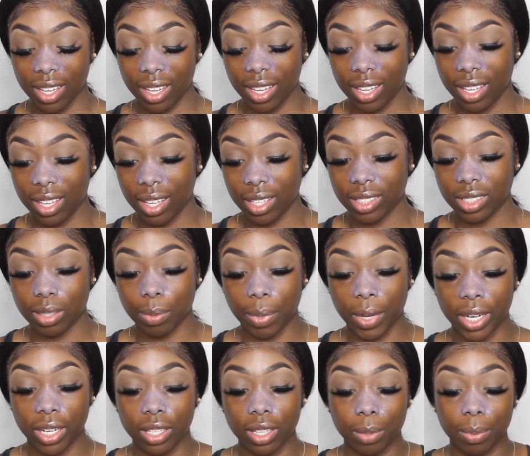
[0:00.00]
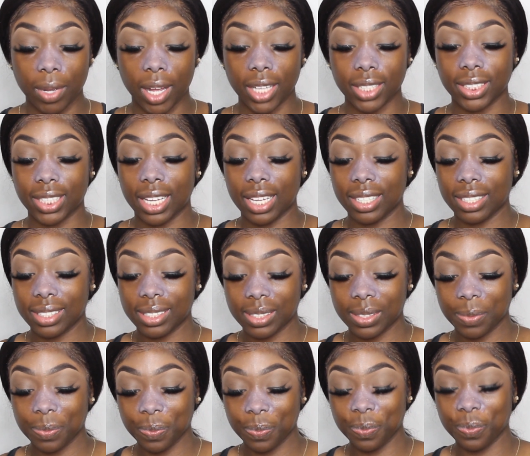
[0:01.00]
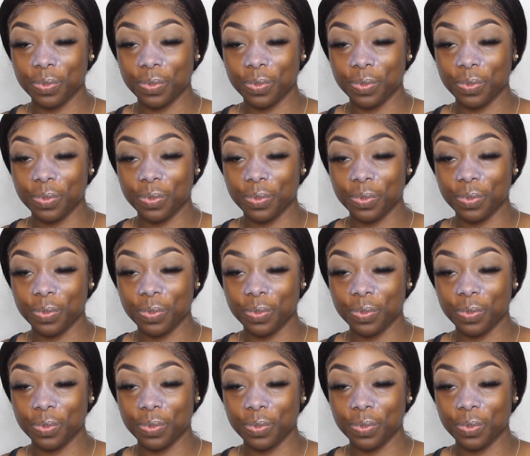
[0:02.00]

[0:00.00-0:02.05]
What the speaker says: it's a part of the process.